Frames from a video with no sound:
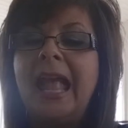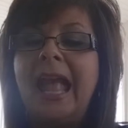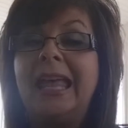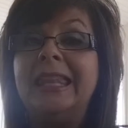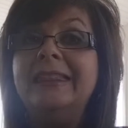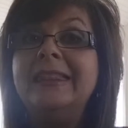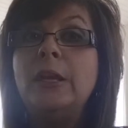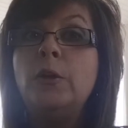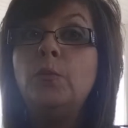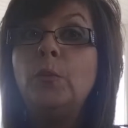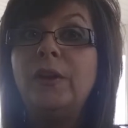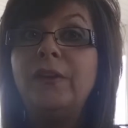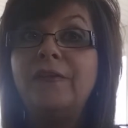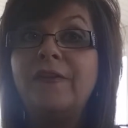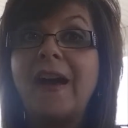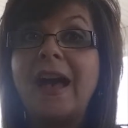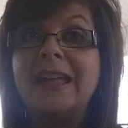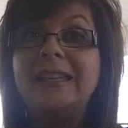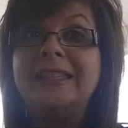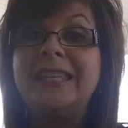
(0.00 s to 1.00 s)
And then we
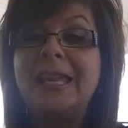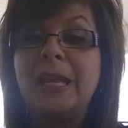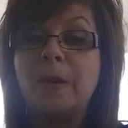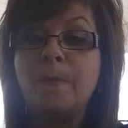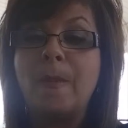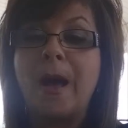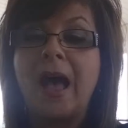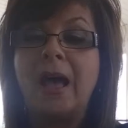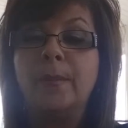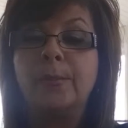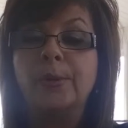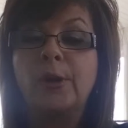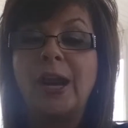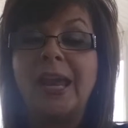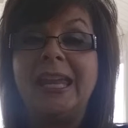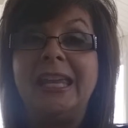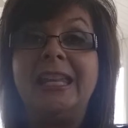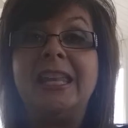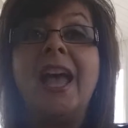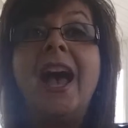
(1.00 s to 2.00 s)
find Nehemiah
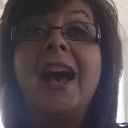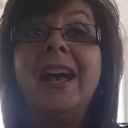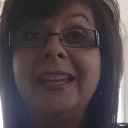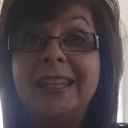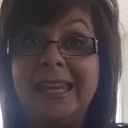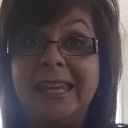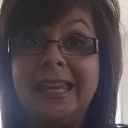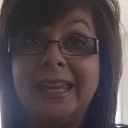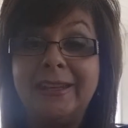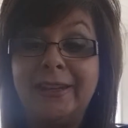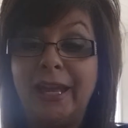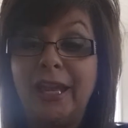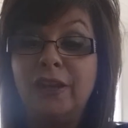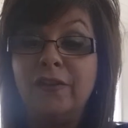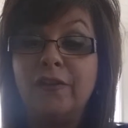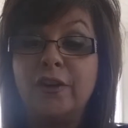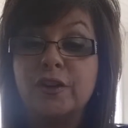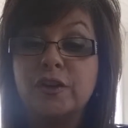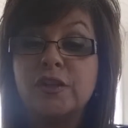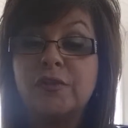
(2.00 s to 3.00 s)
praying again
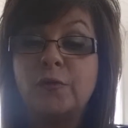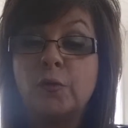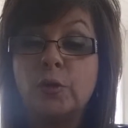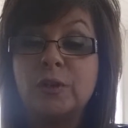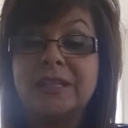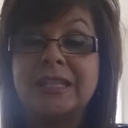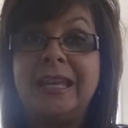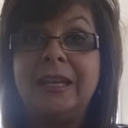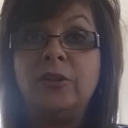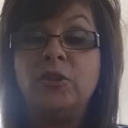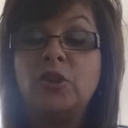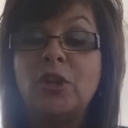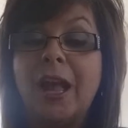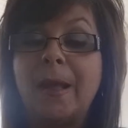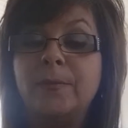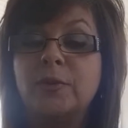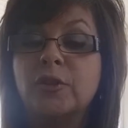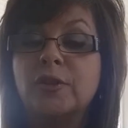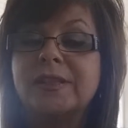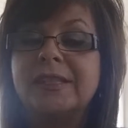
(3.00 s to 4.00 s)
in verse 14,
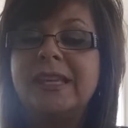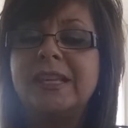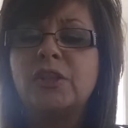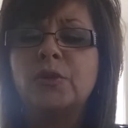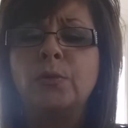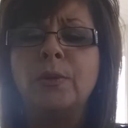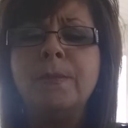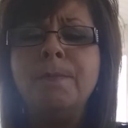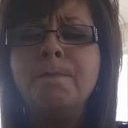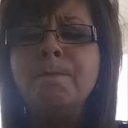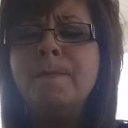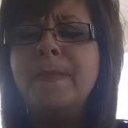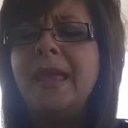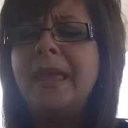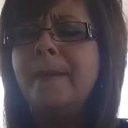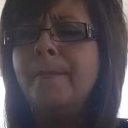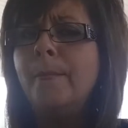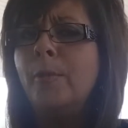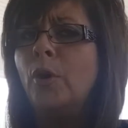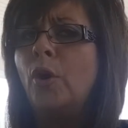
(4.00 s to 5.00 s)
chapter 6.
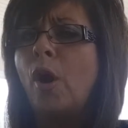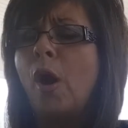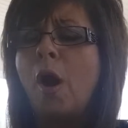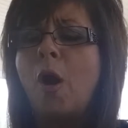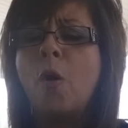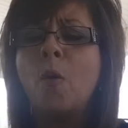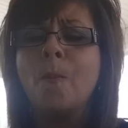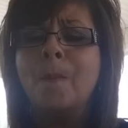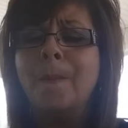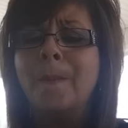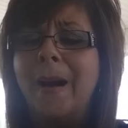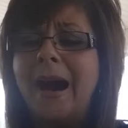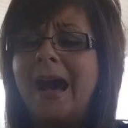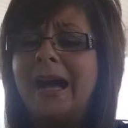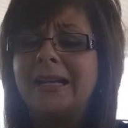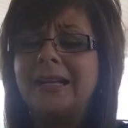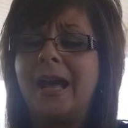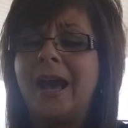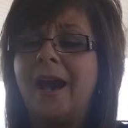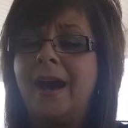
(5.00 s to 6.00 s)
Remember, O
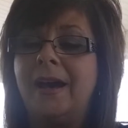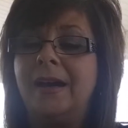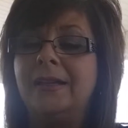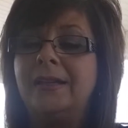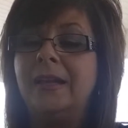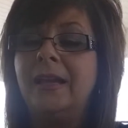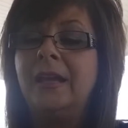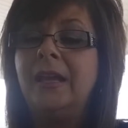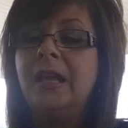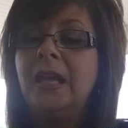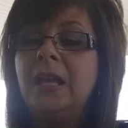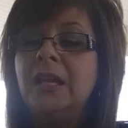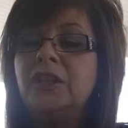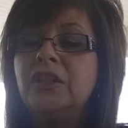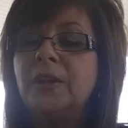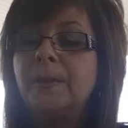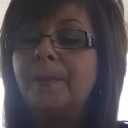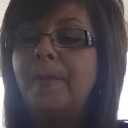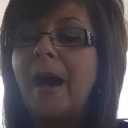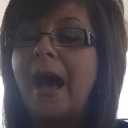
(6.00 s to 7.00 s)
my God,
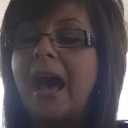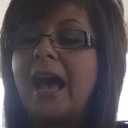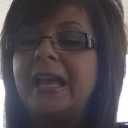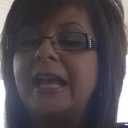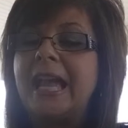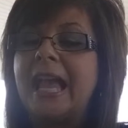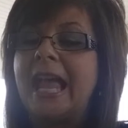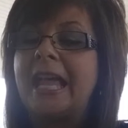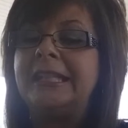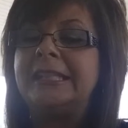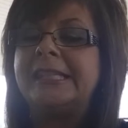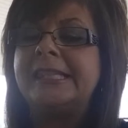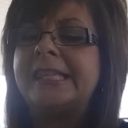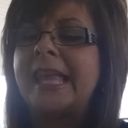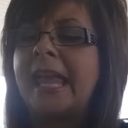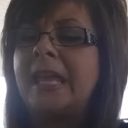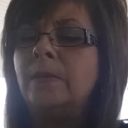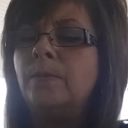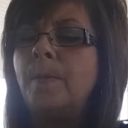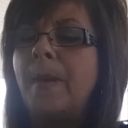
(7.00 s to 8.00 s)
Tobiah and
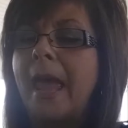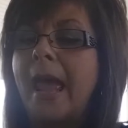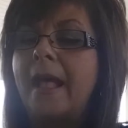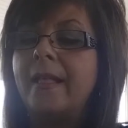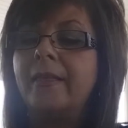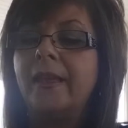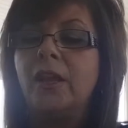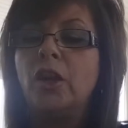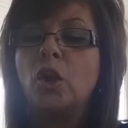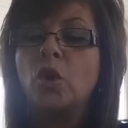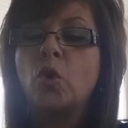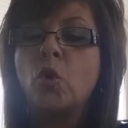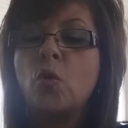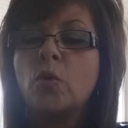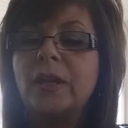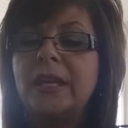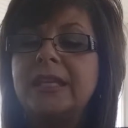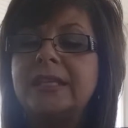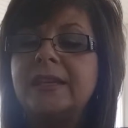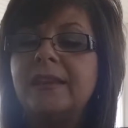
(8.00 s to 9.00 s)
Sanballat,
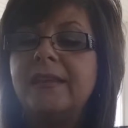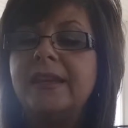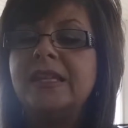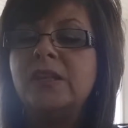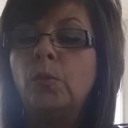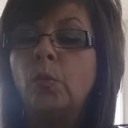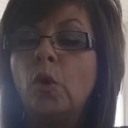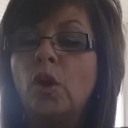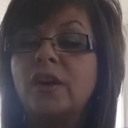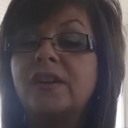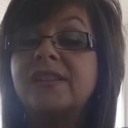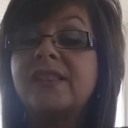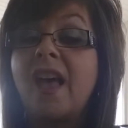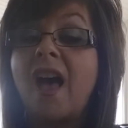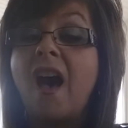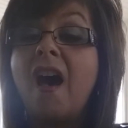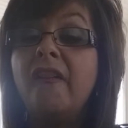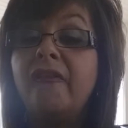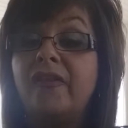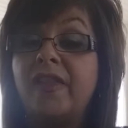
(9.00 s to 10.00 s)
according to these works
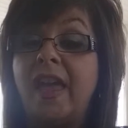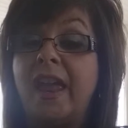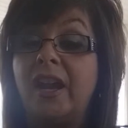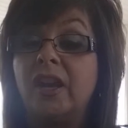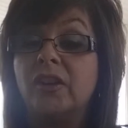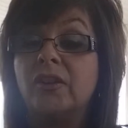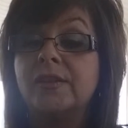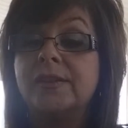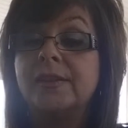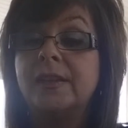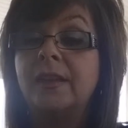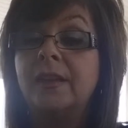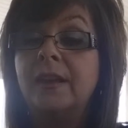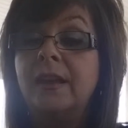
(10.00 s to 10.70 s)
of theirs,